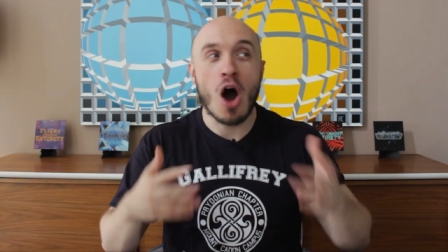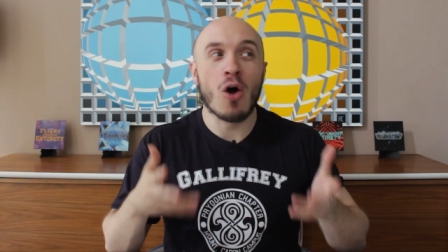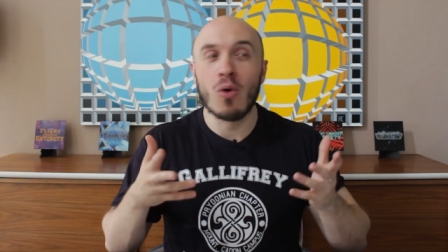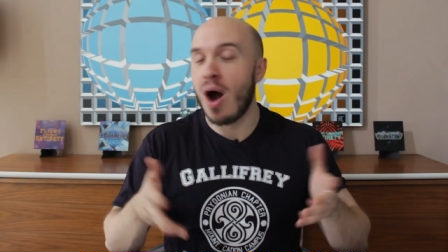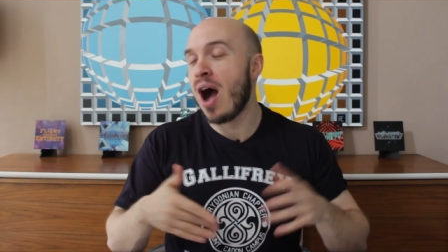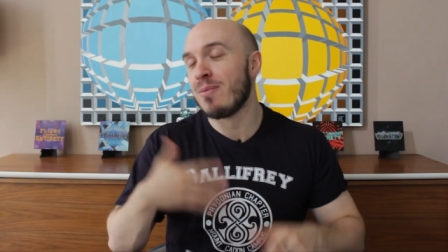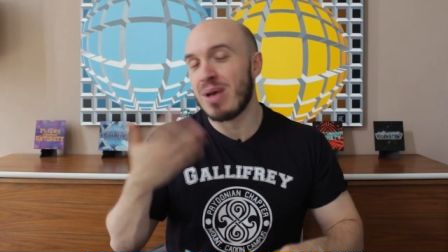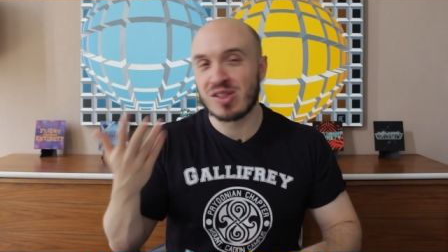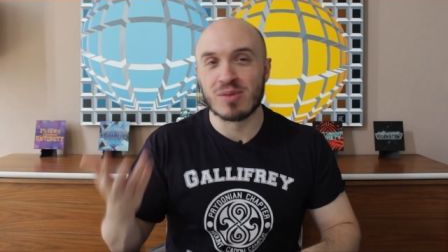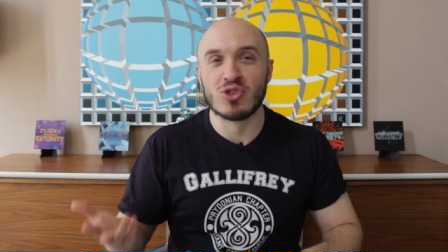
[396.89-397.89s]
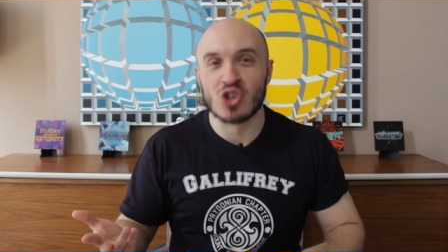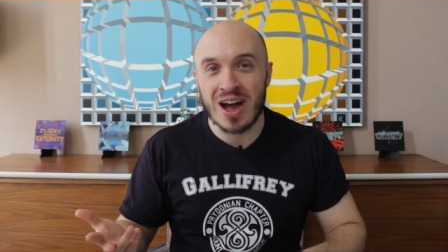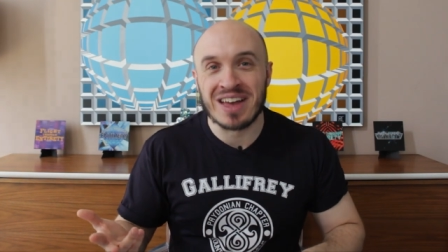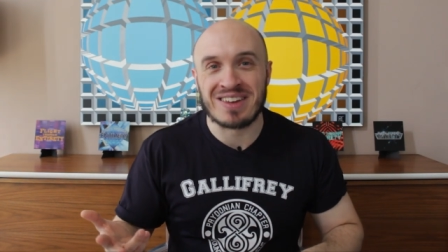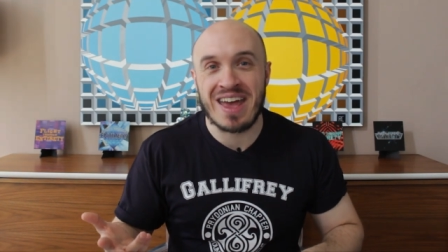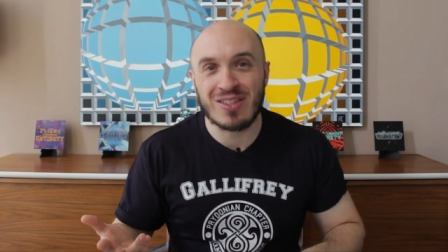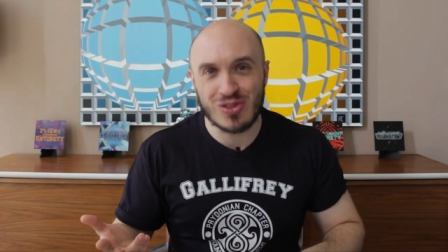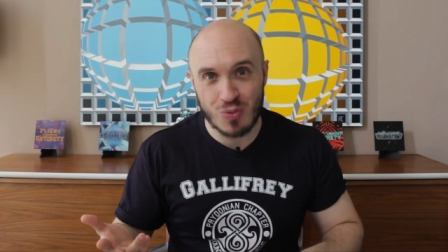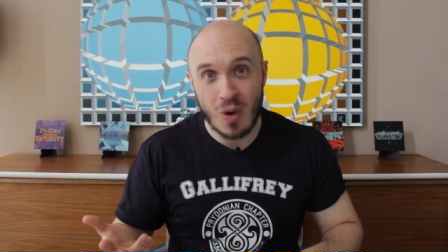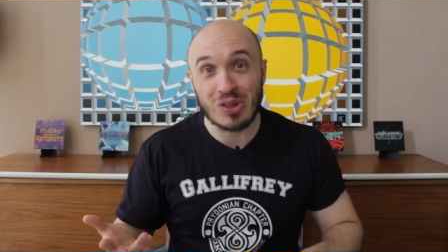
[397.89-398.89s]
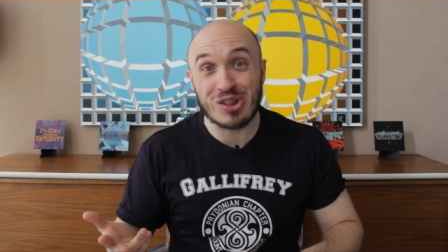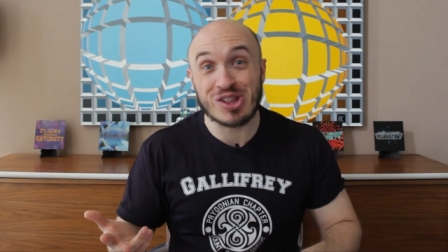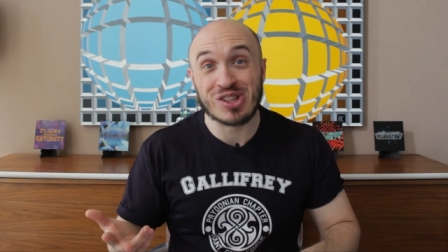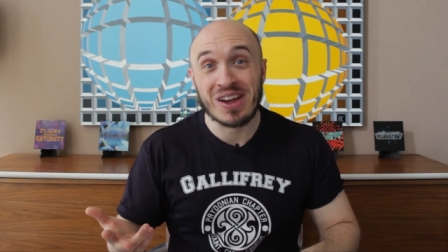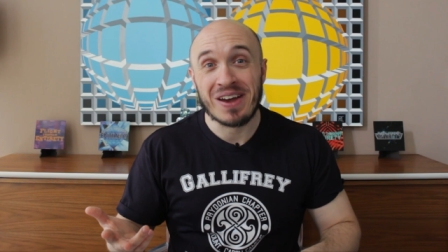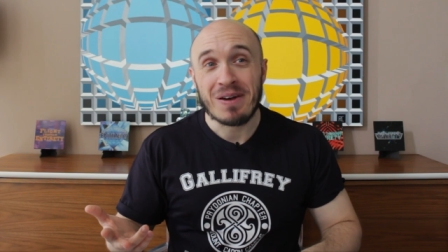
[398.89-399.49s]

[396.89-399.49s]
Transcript: "Oh, I met some giant ants once."